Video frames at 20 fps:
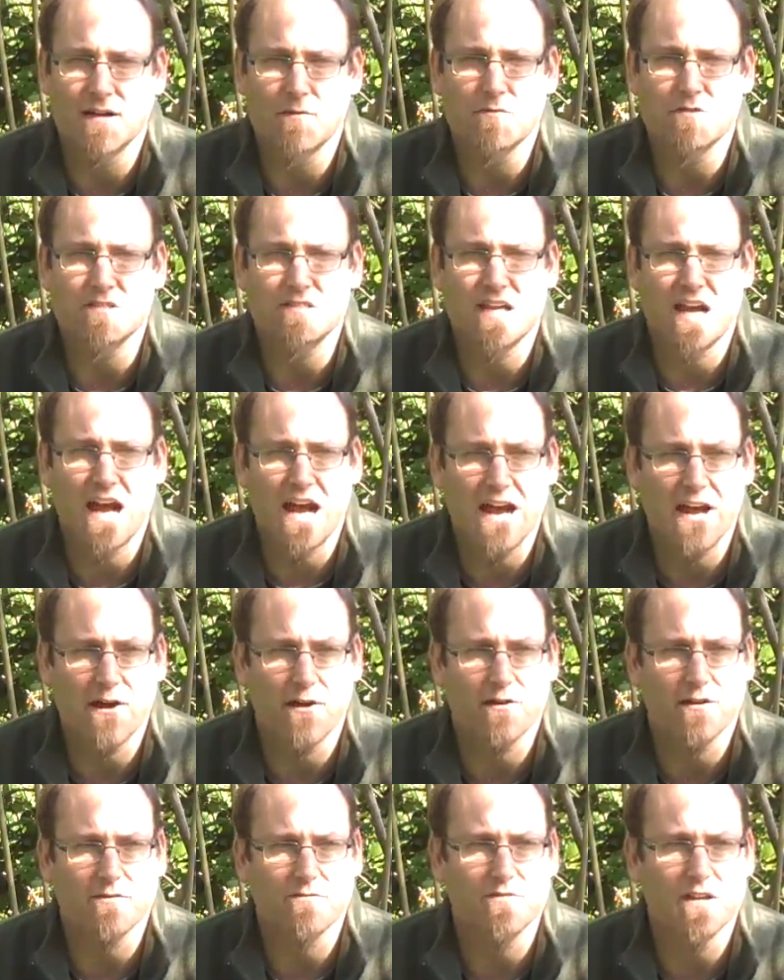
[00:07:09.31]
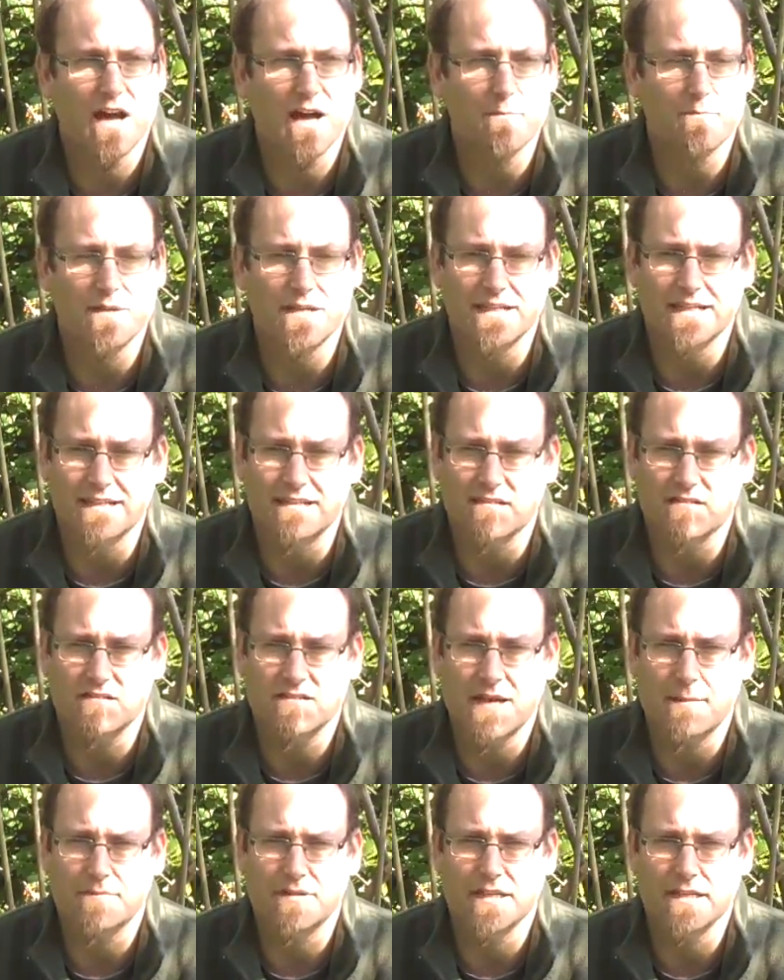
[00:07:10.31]
I was tired of not being
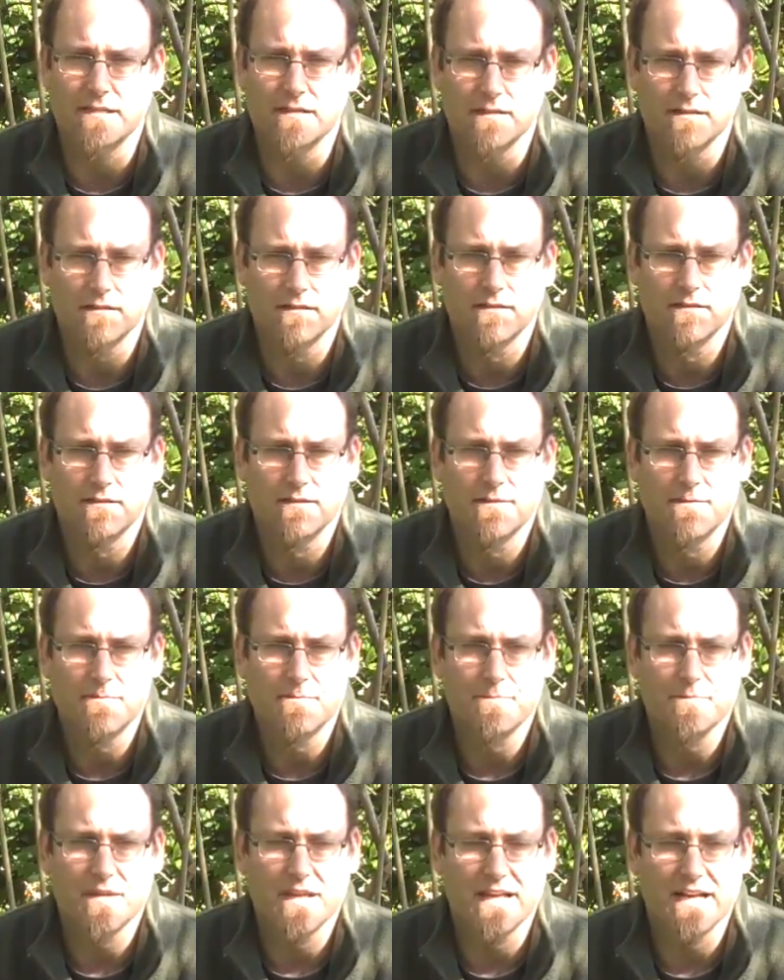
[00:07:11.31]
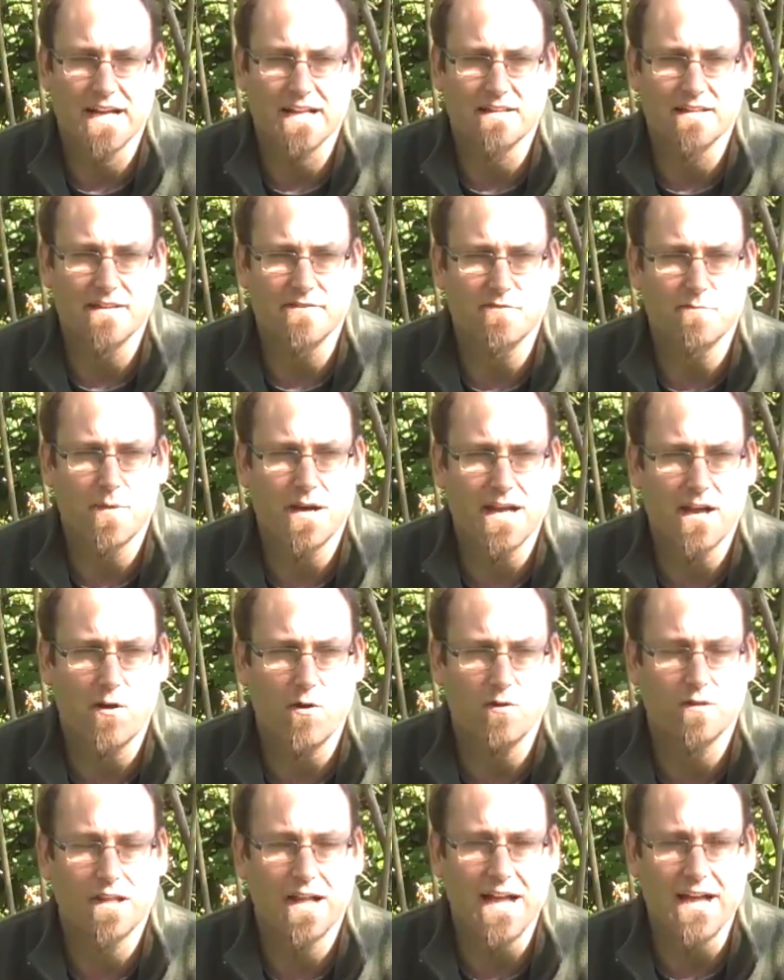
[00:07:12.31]
accepted. And I lived my
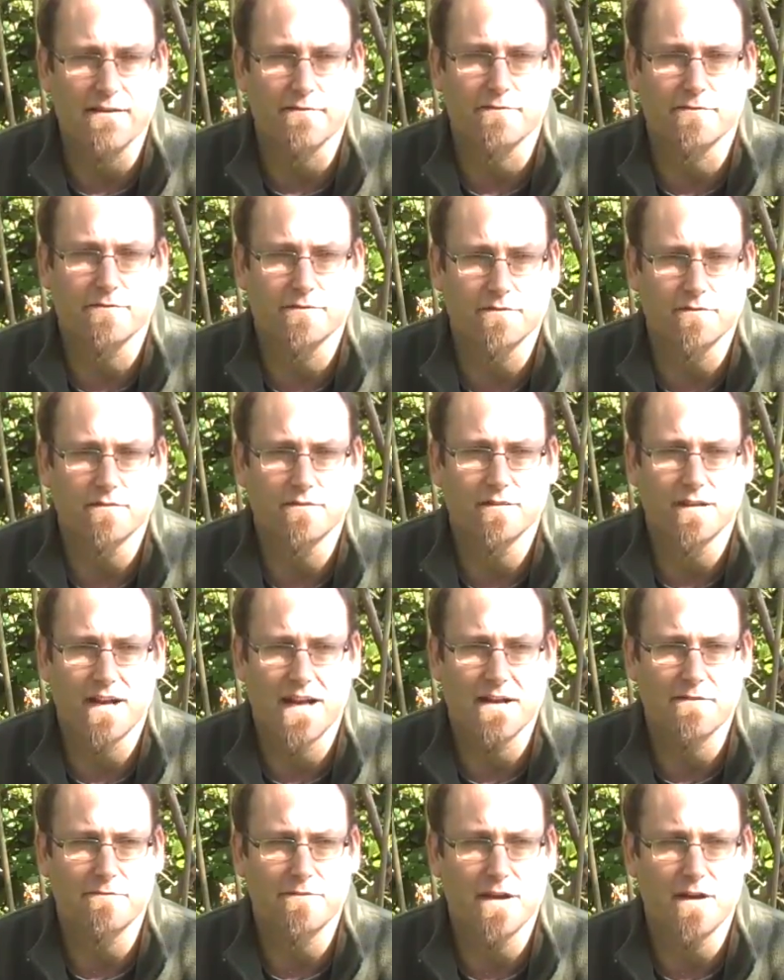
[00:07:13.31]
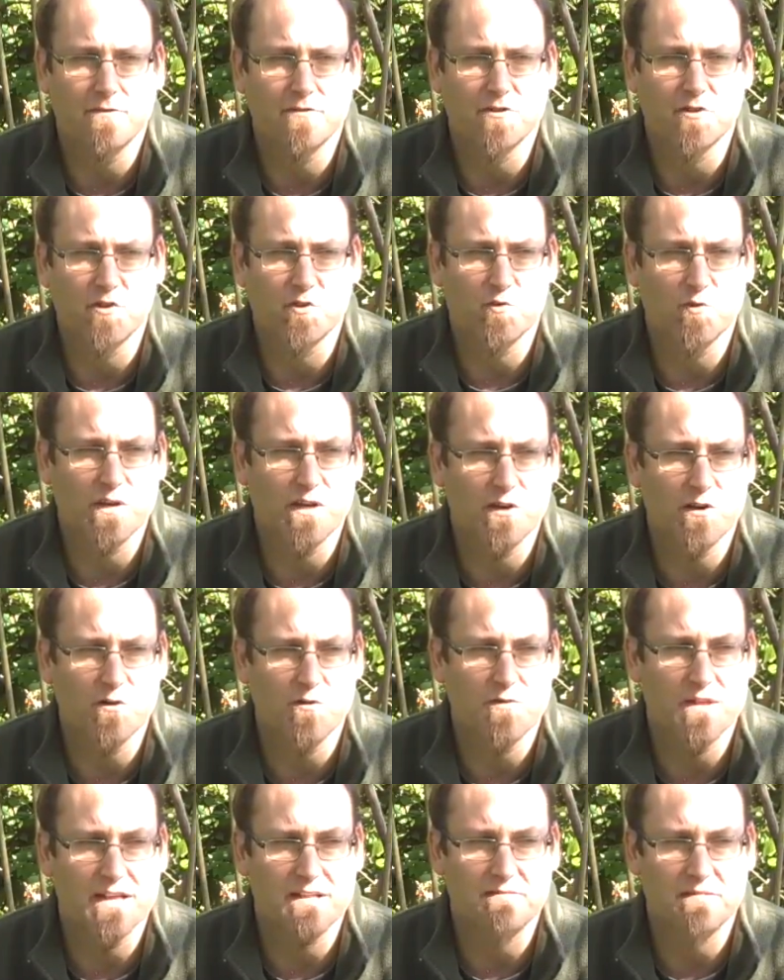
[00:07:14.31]
whole life. I found a
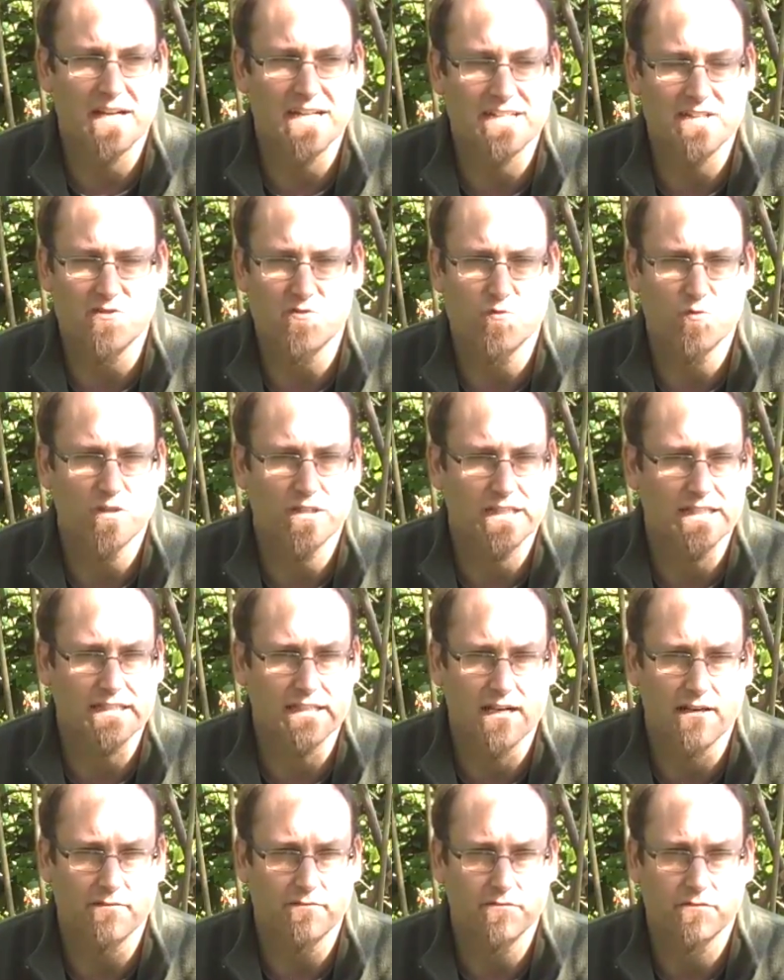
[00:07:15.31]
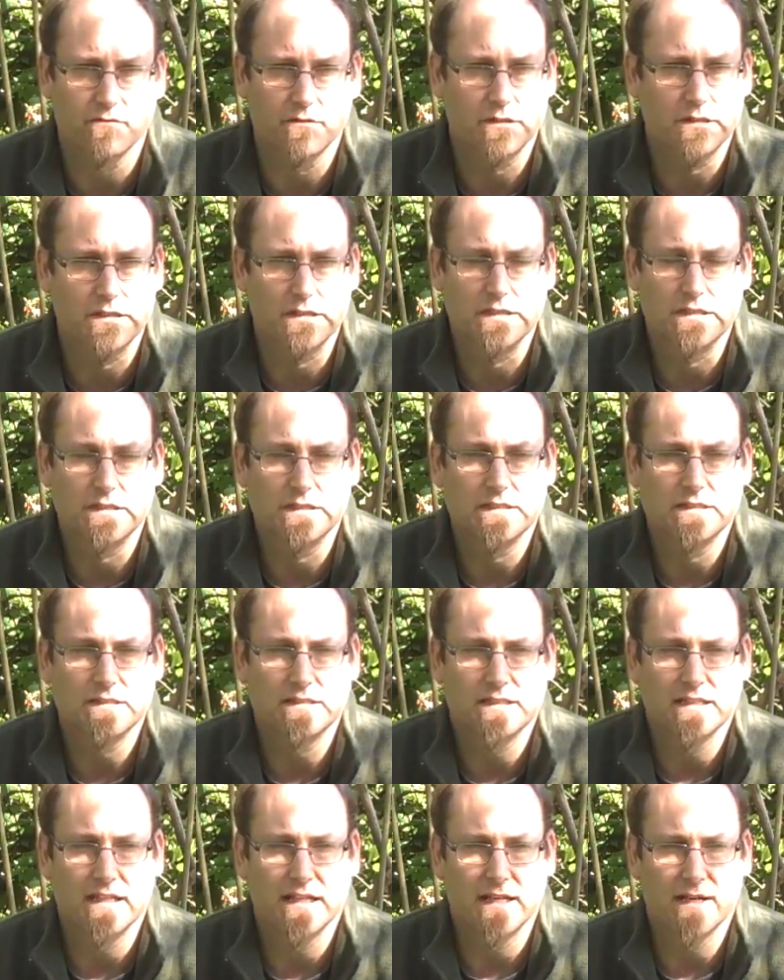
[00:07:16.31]
career that I didn't really
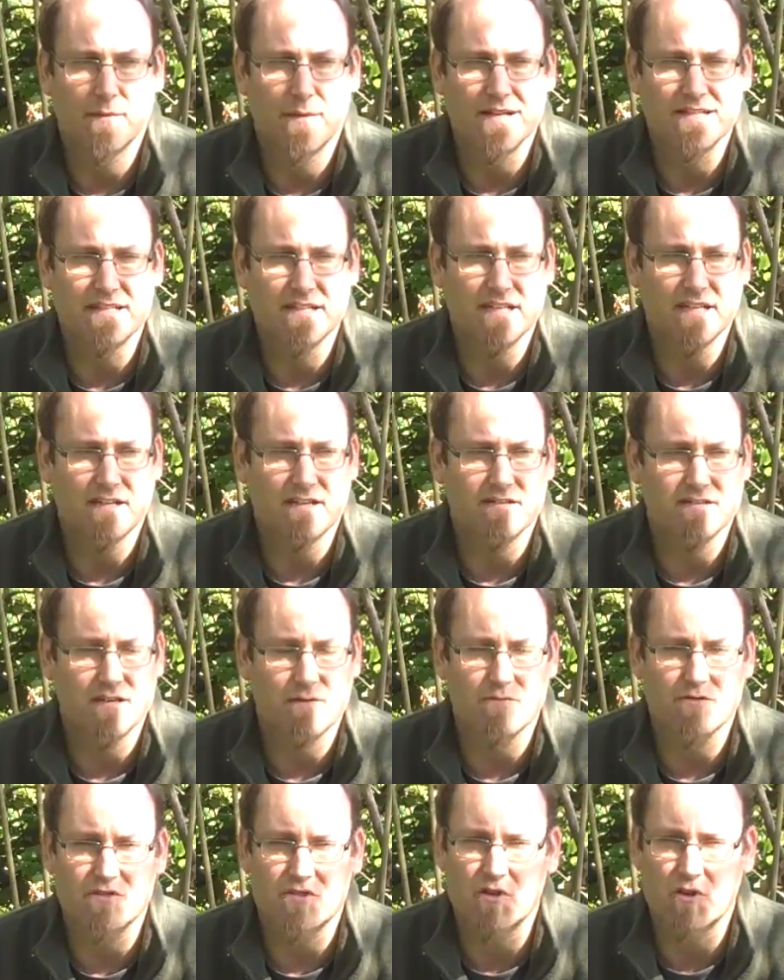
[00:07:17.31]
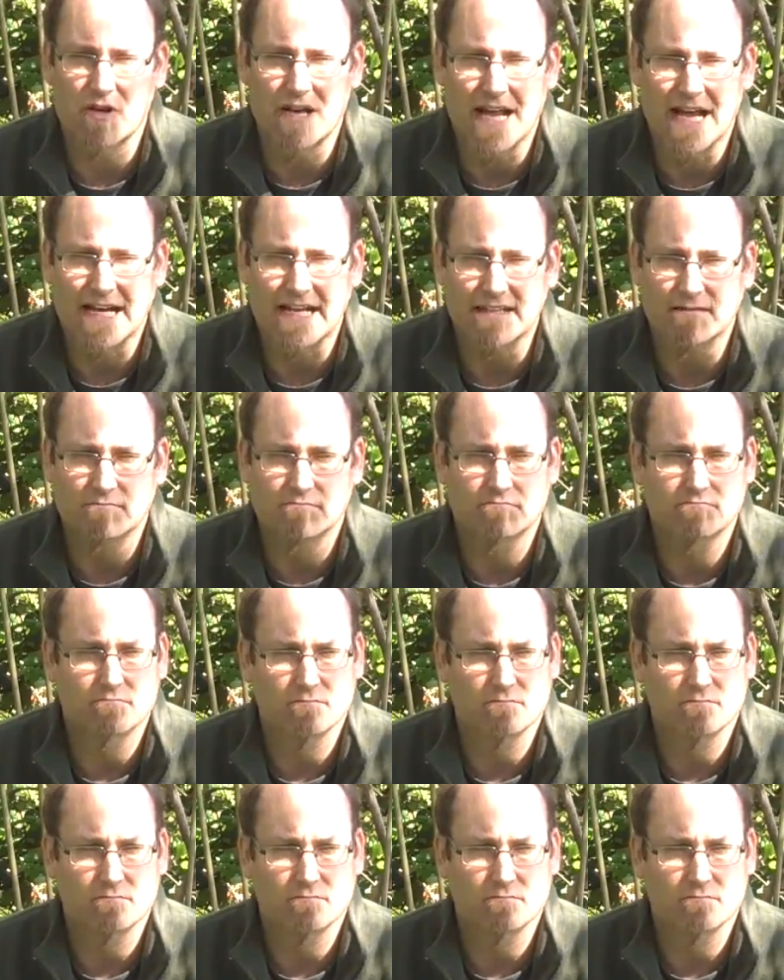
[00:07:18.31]
love. I did it because I was good at it.